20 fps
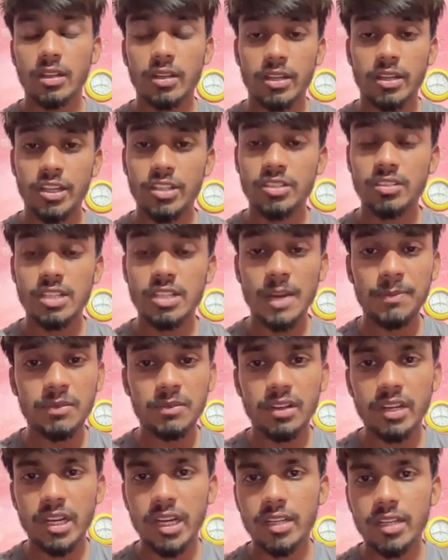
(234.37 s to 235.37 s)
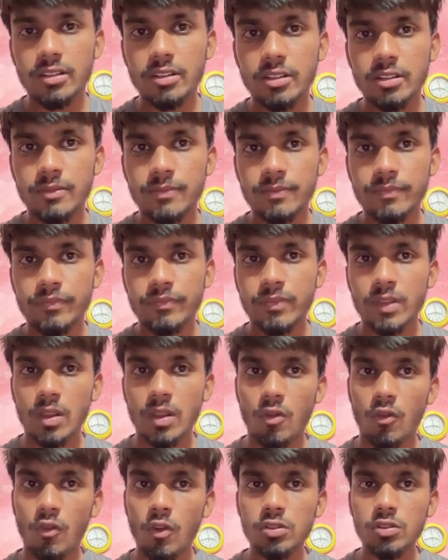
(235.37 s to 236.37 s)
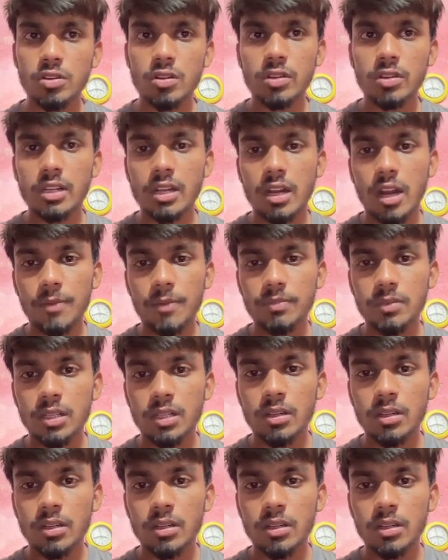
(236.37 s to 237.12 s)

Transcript: In Chapter 8, Wollstonecraft